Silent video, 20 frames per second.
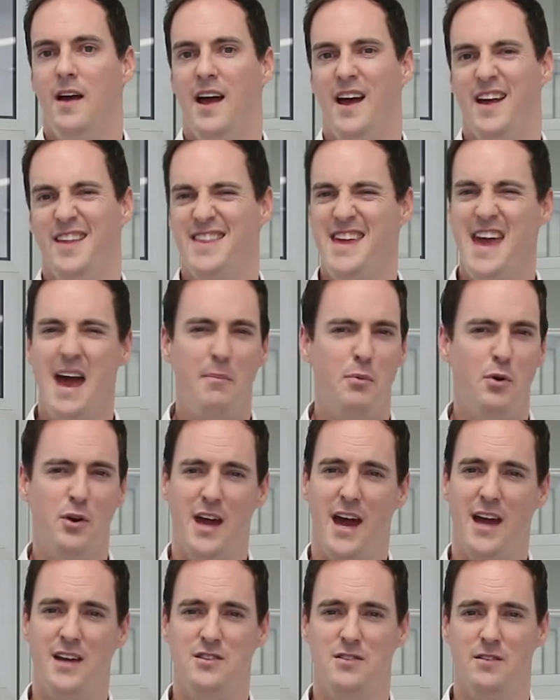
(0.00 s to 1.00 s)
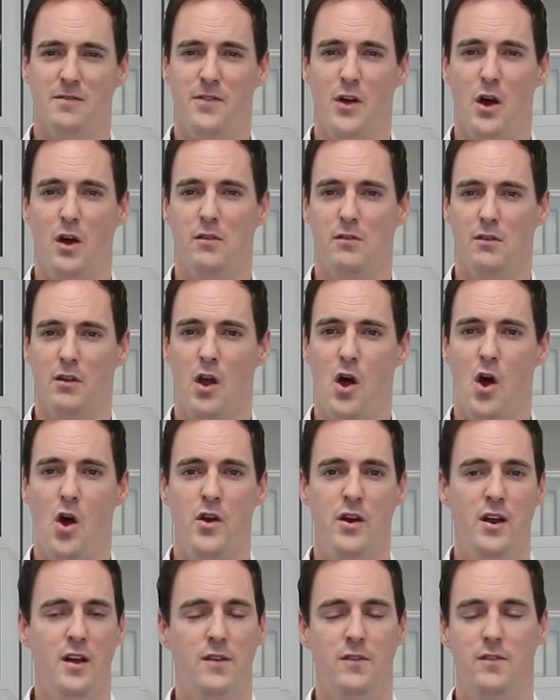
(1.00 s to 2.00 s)
The application of those
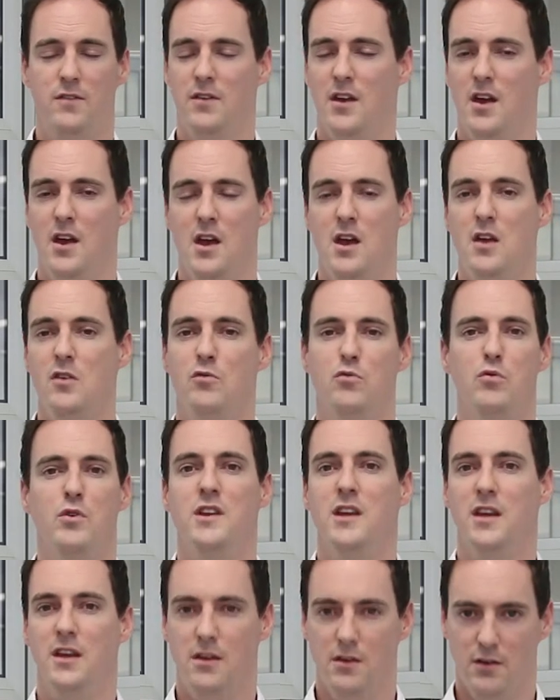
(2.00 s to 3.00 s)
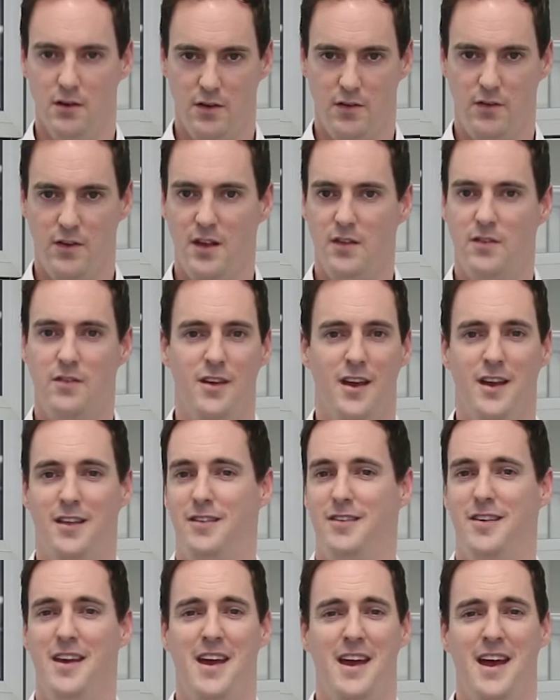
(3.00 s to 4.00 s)
alone is ridiculous.
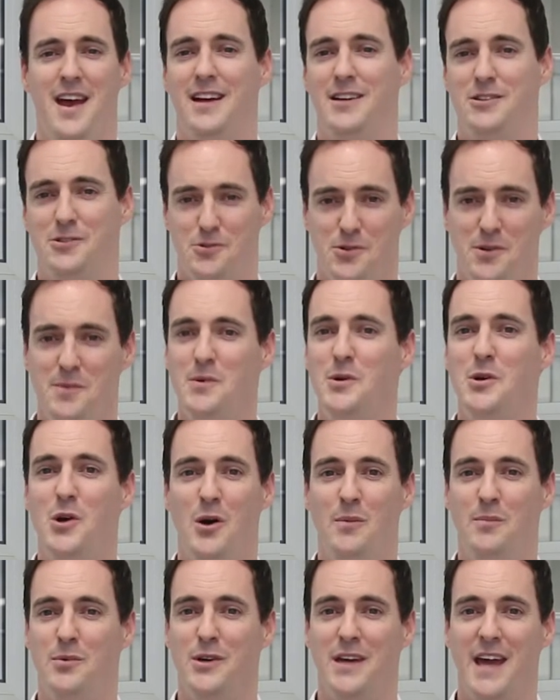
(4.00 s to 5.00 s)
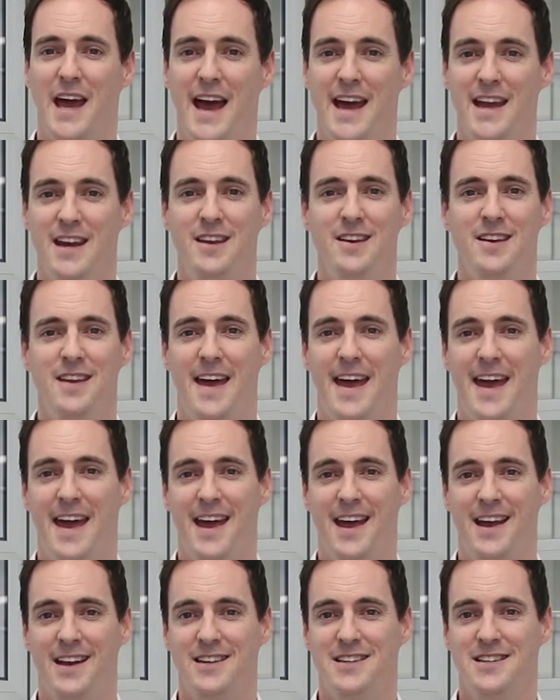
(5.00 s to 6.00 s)
It's extremely complicated,
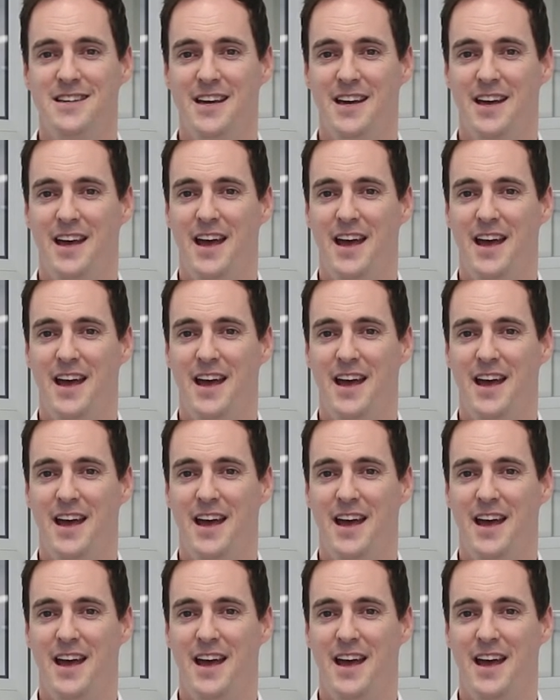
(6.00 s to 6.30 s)
and